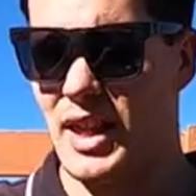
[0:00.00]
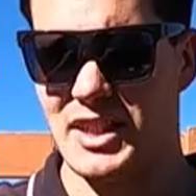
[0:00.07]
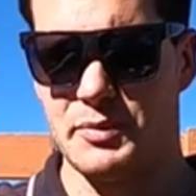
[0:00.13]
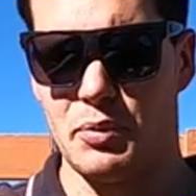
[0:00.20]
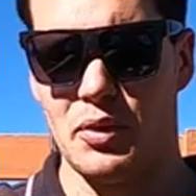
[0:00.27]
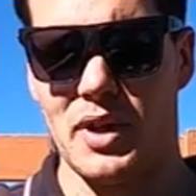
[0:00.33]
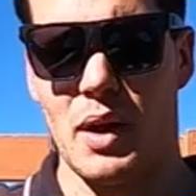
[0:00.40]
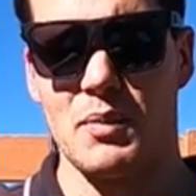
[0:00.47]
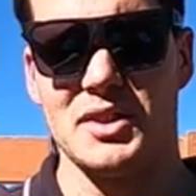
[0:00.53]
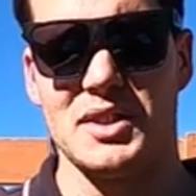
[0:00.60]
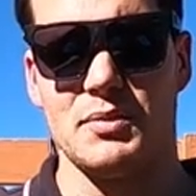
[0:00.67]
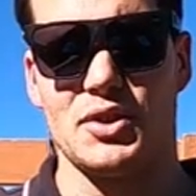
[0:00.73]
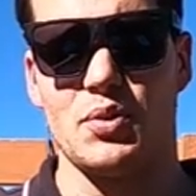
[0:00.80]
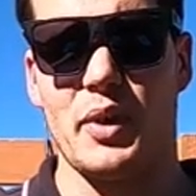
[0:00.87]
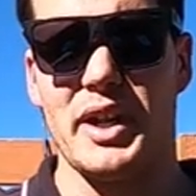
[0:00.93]
That's spooled up
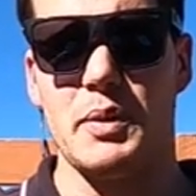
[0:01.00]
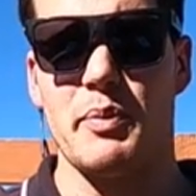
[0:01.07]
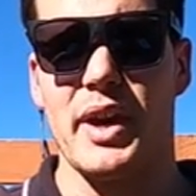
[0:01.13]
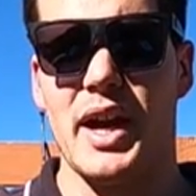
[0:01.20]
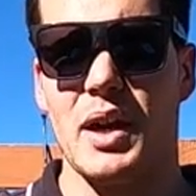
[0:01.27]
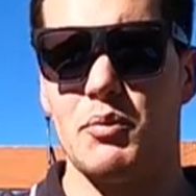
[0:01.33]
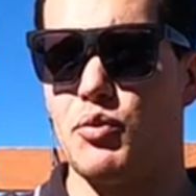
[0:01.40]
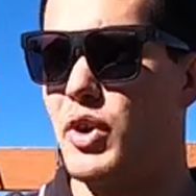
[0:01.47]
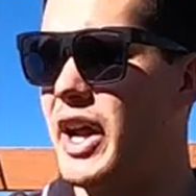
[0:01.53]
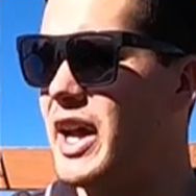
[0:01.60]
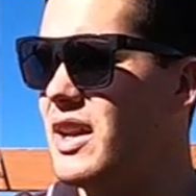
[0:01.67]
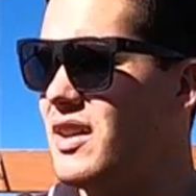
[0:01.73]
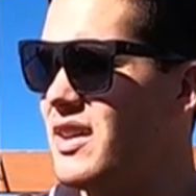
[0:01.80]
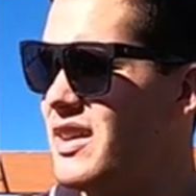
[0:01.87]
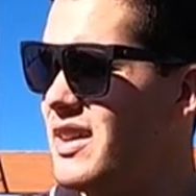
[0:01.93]
with some 20-pound
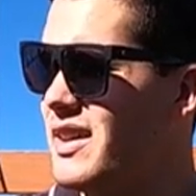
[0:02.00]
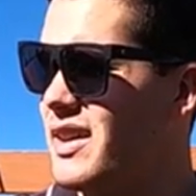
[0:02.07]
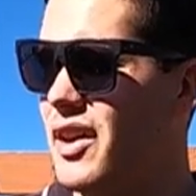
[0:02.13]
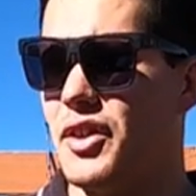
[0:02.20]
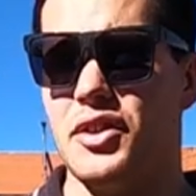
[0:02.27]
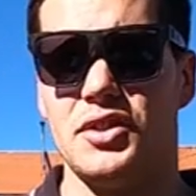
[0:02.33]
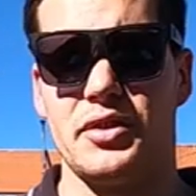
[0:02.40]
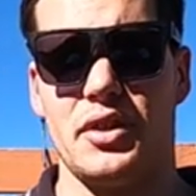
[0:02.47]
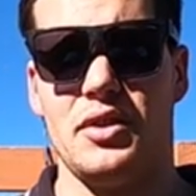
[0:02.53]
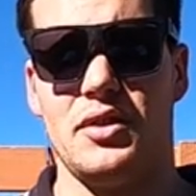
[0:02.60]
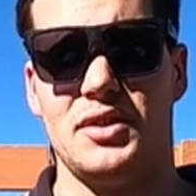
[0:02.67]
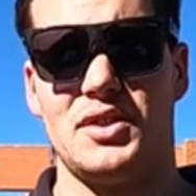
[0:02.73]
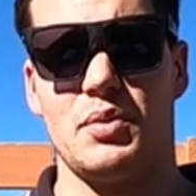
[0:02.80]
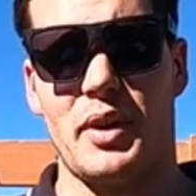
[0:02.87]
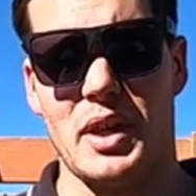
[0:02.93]
braid. I usually
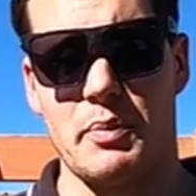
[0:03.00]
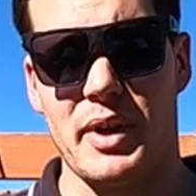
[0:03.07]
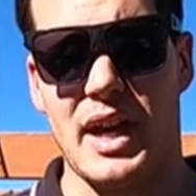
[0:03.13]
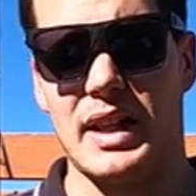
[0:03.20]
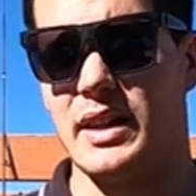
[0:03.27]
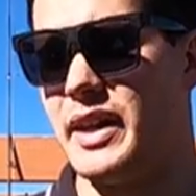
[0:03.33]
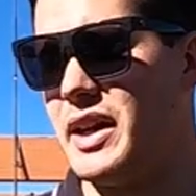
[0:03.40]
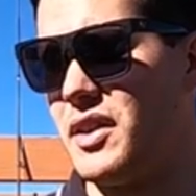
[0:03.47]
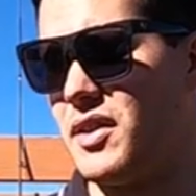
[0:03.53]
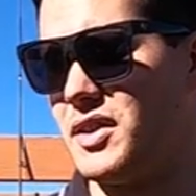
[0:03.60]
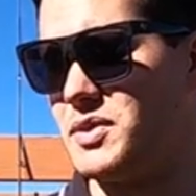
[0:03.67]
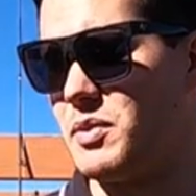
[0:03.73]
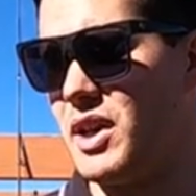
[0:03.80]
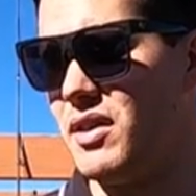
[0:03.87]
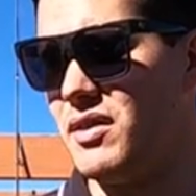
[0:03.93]
use 20-pound leader
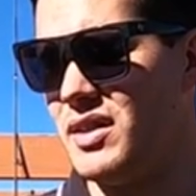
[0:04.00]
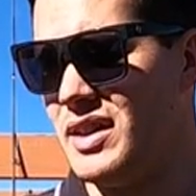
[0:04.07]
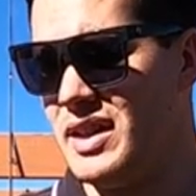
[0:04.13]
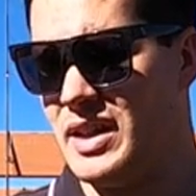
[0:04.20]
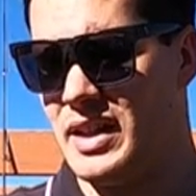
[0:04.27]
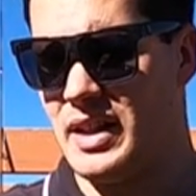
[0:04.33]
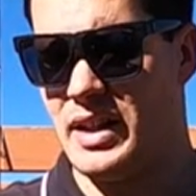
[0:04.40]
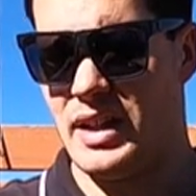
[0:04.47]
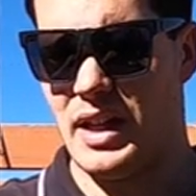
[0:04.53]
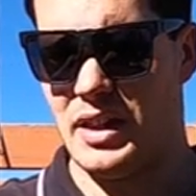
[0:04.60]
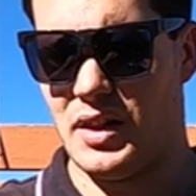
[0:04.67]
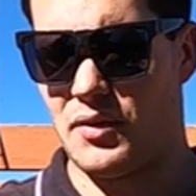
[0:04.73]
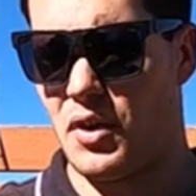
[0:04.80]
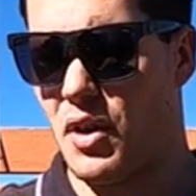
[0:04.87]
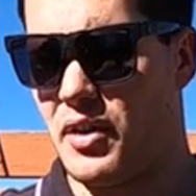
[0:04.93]
as well.
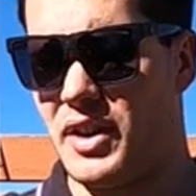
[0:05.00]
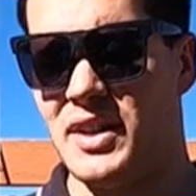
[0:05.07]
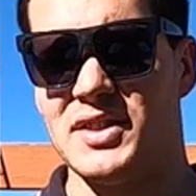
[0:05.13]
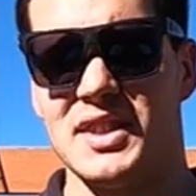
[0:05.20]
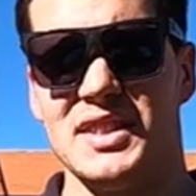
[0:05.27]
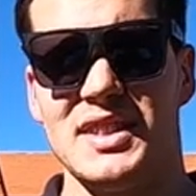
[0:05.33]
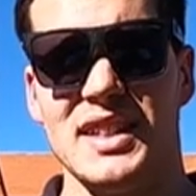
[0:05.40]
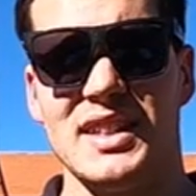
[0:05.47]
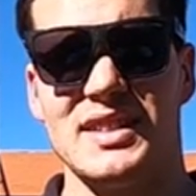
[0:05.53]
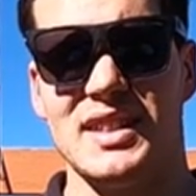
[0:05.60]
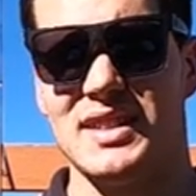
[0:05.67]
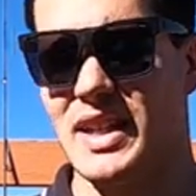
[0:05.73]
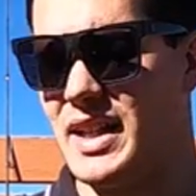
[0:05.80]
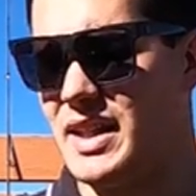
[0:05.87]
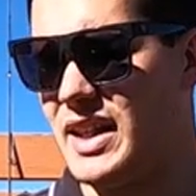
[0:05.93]
And the rod is a 6
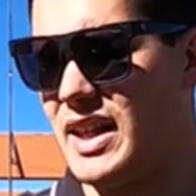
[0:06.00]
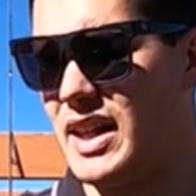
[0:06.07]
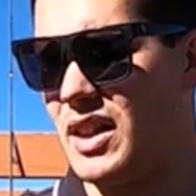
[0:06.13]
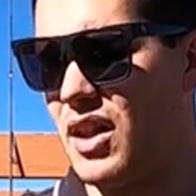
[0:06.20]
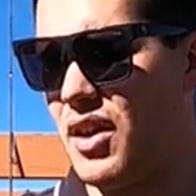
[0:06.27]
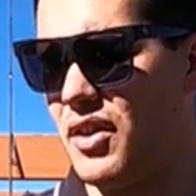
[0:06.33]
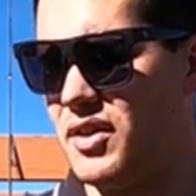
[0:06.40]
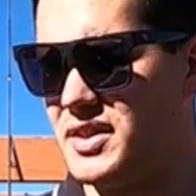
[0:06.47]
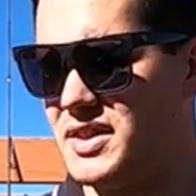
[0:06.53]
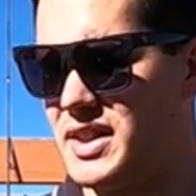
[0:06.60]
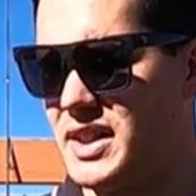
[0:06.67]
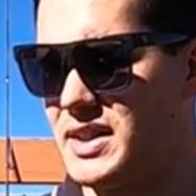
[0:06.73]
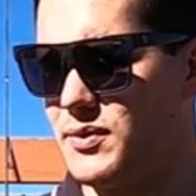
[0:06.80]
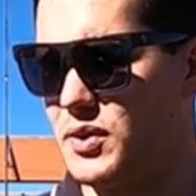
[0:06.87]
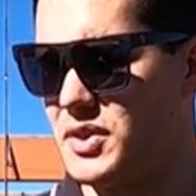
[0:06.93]
to 10 kilo,
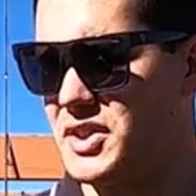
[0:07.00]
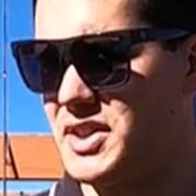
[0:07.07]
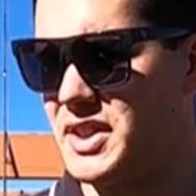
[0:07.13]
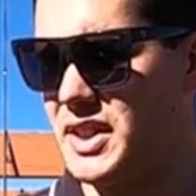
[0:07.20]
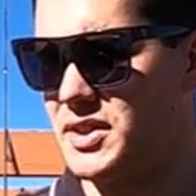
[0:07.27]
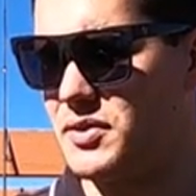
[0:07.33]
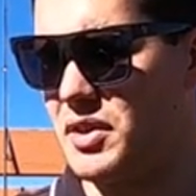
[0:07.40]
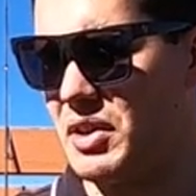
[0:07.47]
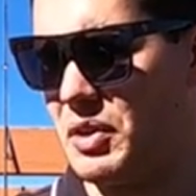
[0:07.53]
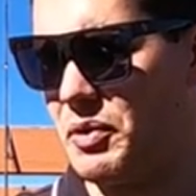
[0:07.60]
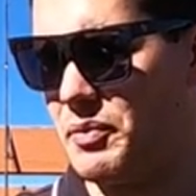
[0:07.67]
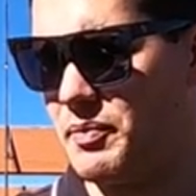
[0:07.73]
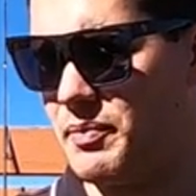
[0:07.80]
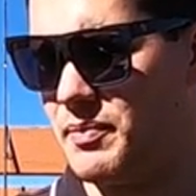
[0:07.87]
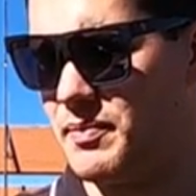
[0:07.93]
6 foot 6 rod.